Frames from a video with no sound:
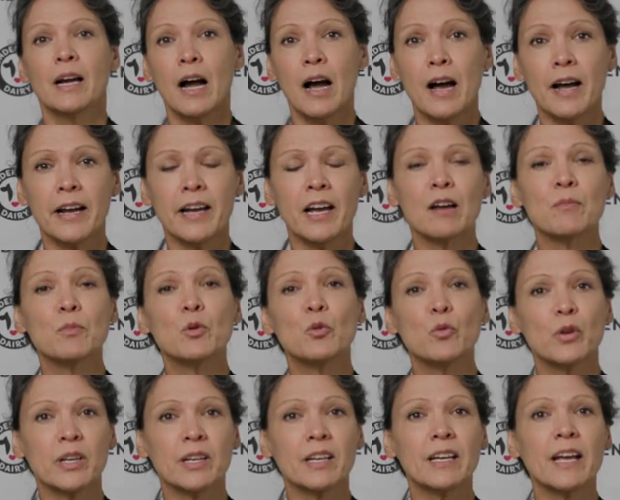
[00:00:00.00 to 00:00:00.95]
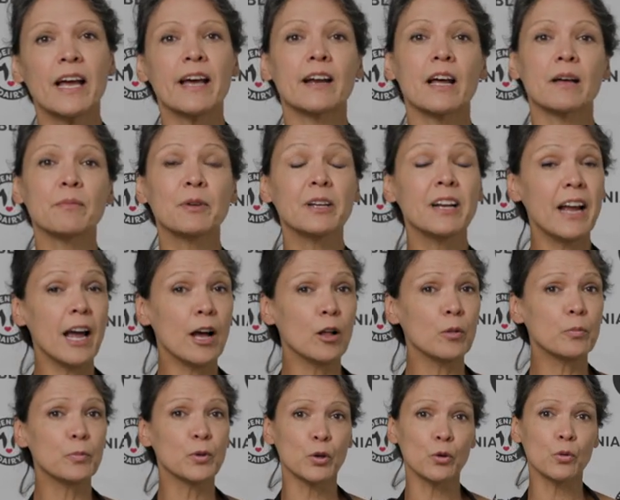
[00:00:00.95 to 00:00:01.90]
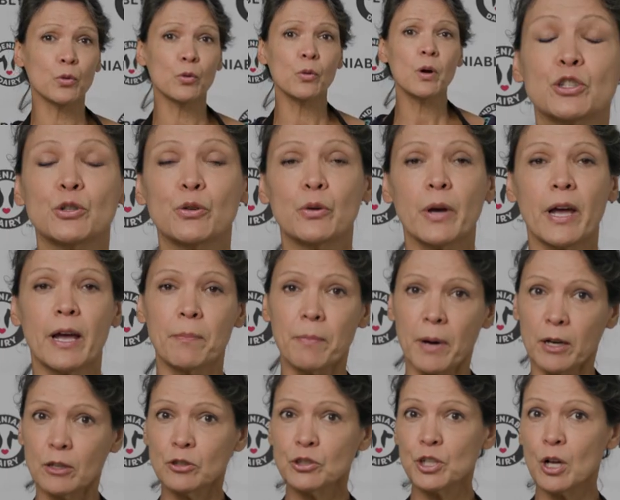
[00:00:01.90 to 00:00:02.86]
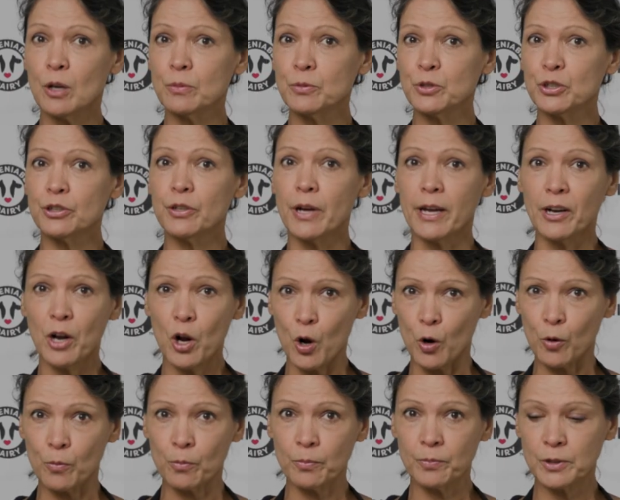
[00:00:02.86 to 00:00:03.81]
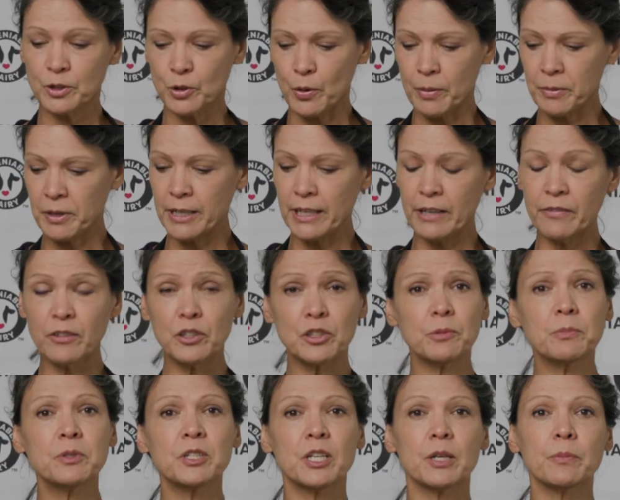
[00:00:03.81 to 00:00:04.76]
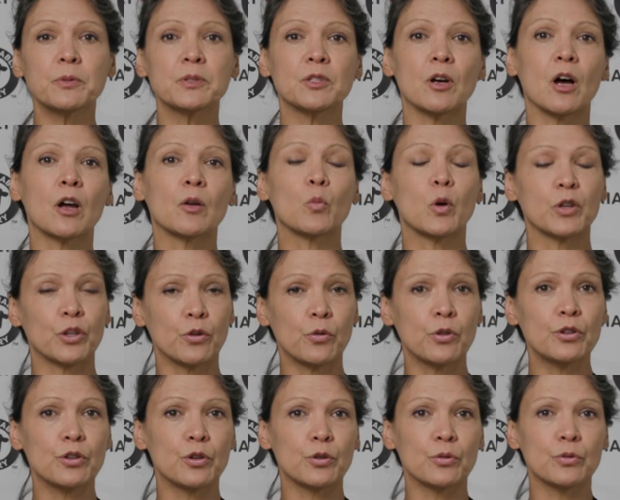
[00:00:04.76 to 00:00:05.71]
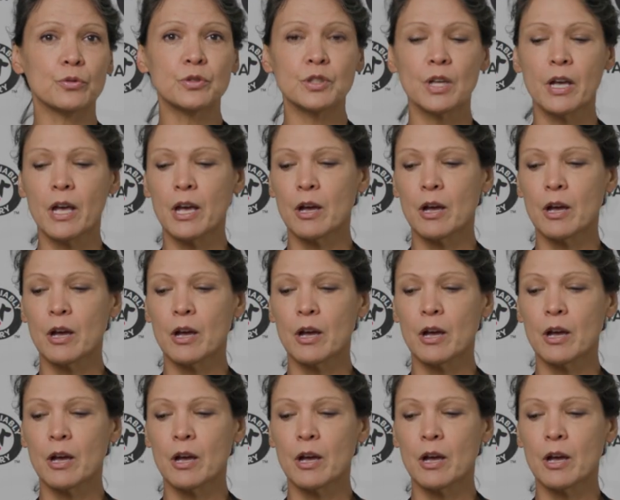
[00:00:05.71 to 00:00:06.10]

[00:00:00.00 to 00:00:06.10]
Hi, I'm Marie, and I'm going to help you do a butter sculpture at home. So, I'm going to give you some tips on what you can use